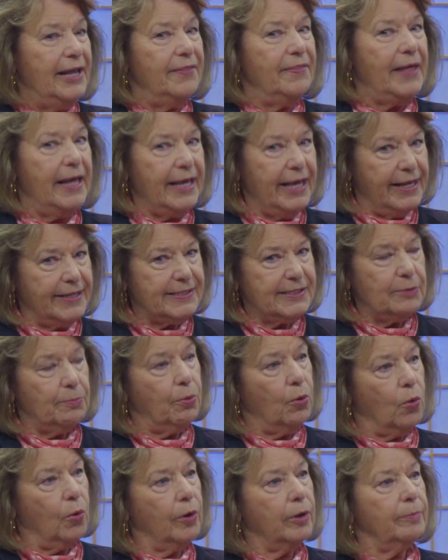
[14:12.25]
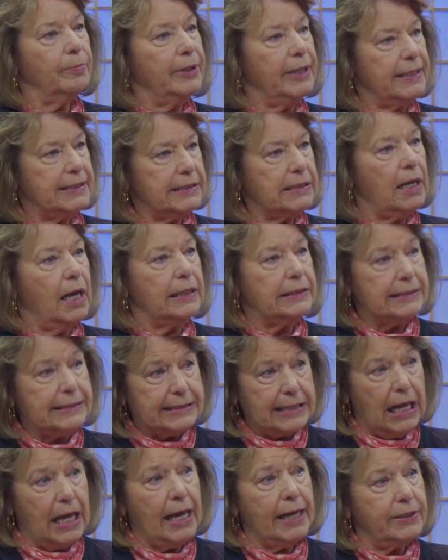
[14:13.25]
they get support, but it's not
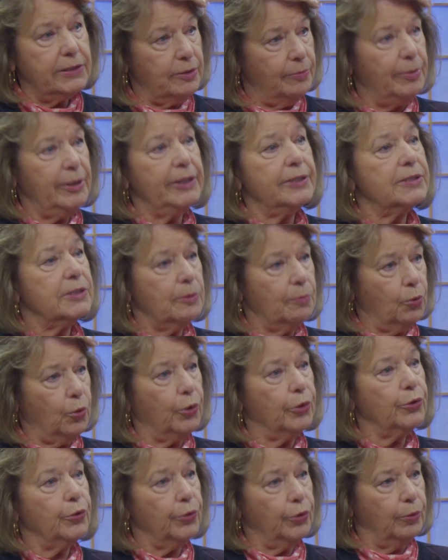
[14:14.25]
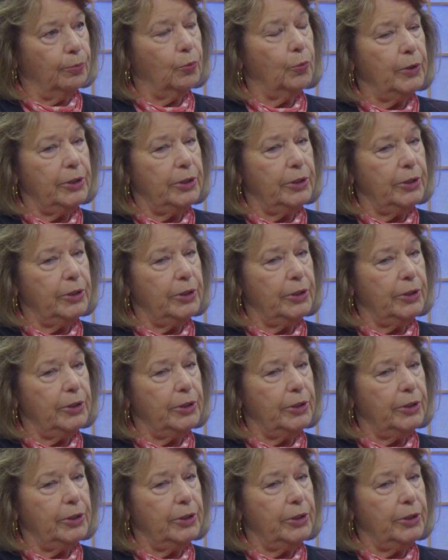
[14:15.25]
designed to be a support group.